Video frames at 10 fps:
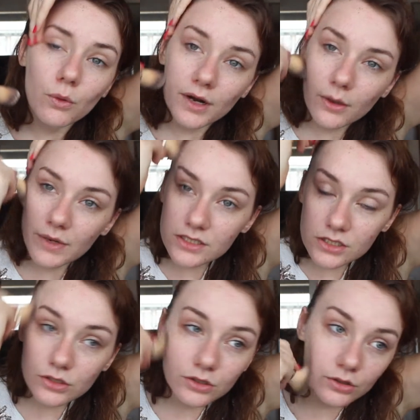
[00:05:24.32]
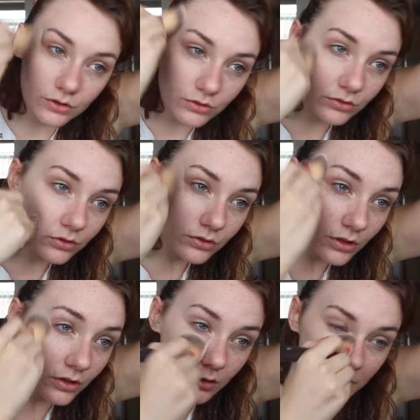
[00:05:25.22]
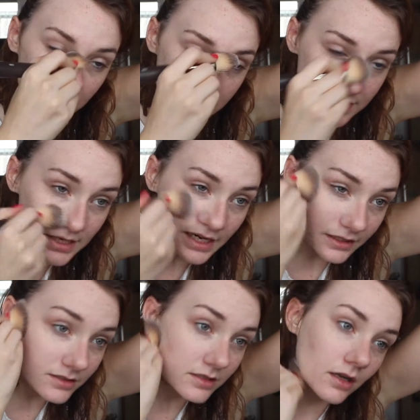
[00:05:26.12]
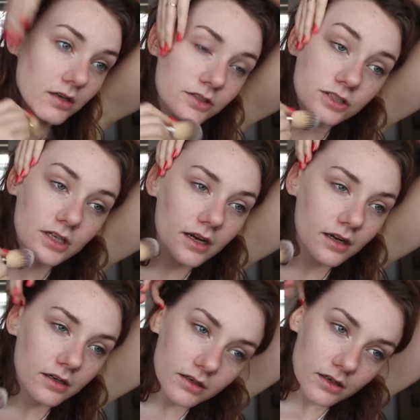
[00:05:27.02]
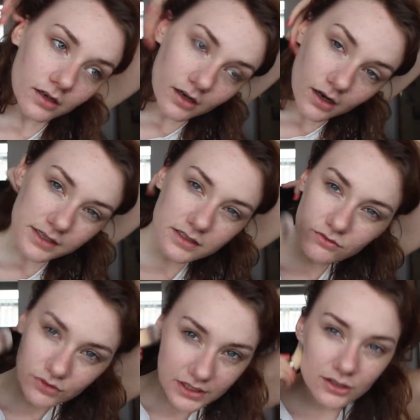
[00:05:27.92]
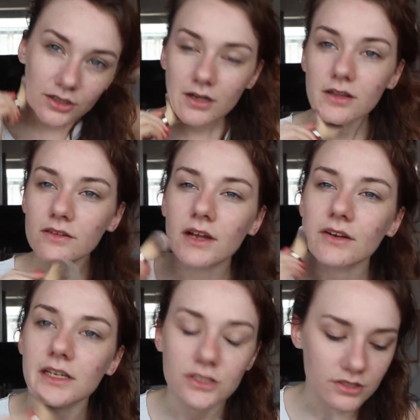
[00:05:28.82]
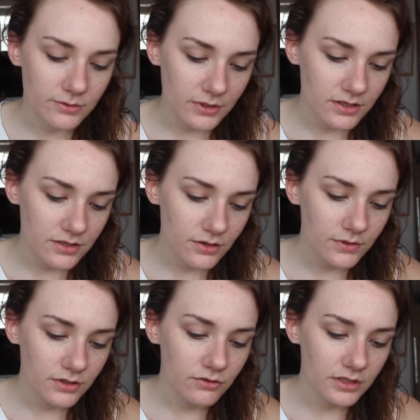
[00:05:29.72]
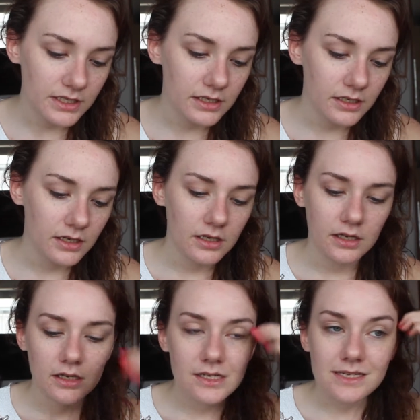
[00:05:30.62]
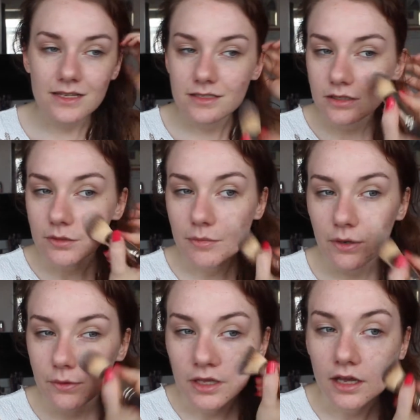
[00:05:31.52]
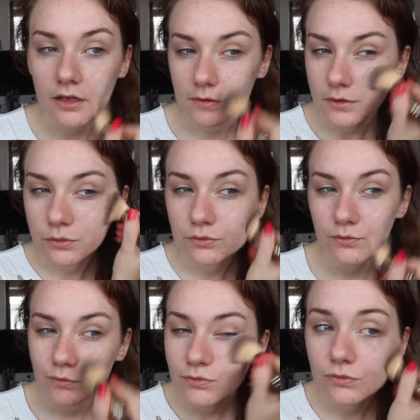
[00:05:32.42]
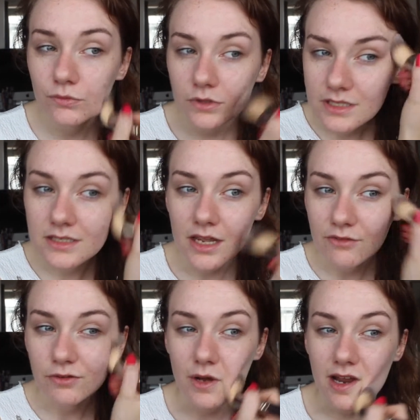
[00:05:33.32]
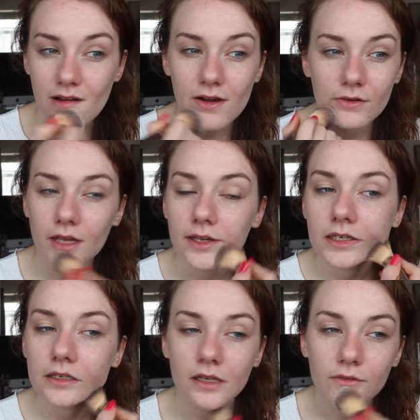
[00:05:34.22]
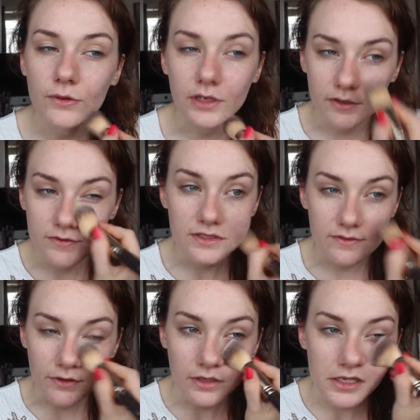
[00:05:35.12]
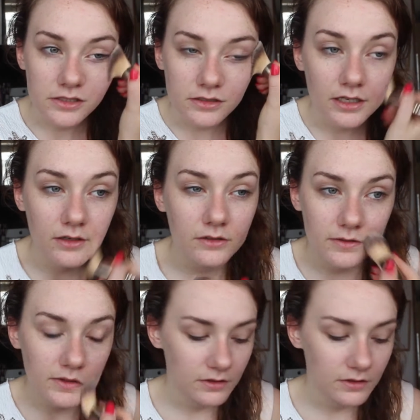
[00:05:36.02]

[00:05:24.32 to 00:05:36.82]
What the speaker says: When I went to the States last year, I didn't really look at the foundations because no one had really tested them out yet, and it's everywhere now, like everyone loves this foundation now.